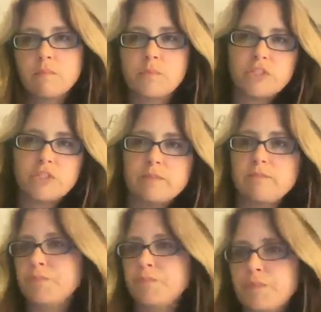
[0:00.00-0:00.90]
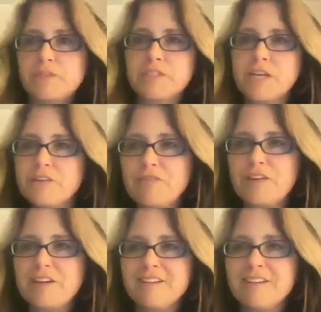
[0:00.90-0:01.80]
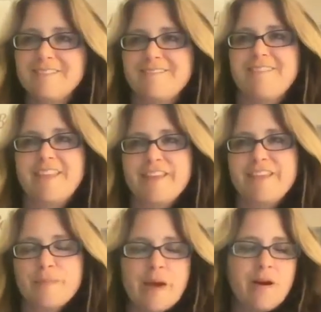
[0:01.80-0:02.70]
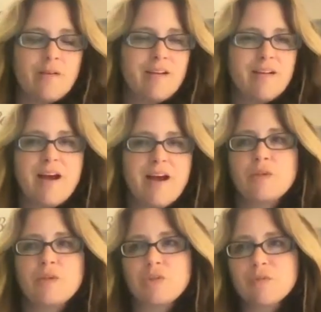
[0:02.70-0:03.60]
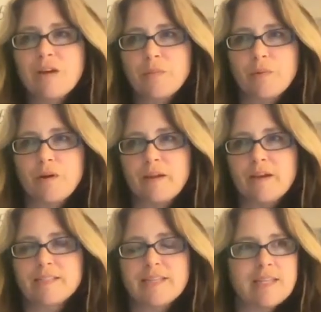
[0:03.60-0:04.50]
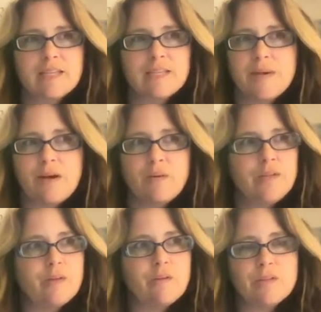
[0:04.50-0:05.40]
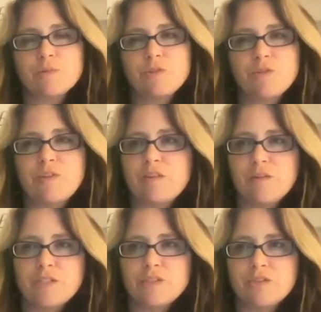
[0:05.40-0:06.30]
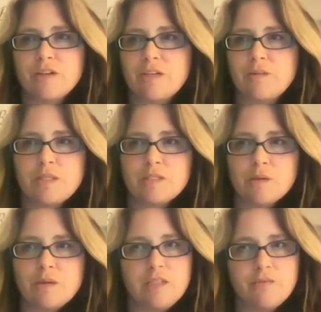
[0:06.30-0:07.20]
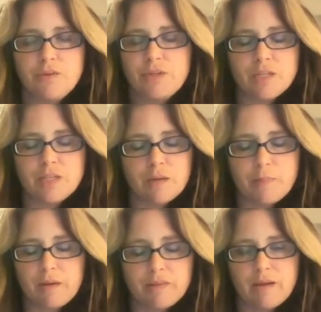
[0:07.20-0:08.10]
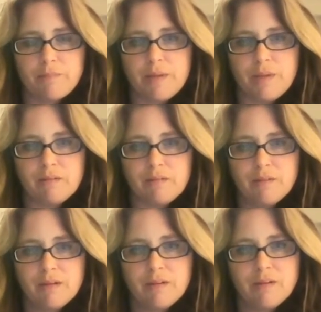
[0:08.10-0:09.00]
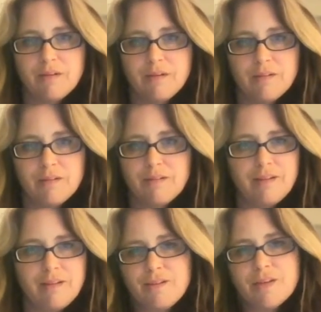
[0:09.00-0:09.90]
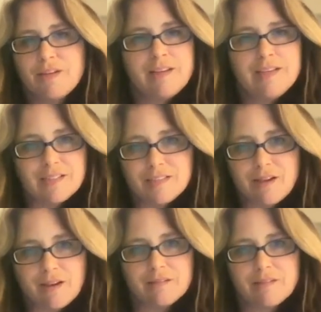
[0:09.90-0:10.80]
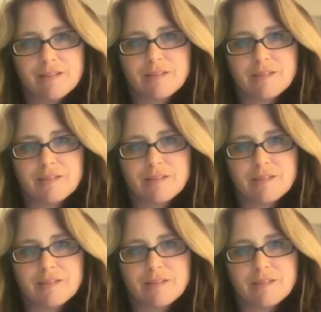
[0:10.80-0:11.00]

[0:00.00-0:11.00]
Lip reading: push down your fear and think about how much you love the products and think about, if this was your favorite restaurant, it would be so easy for you to talk about that being, you could easily talk to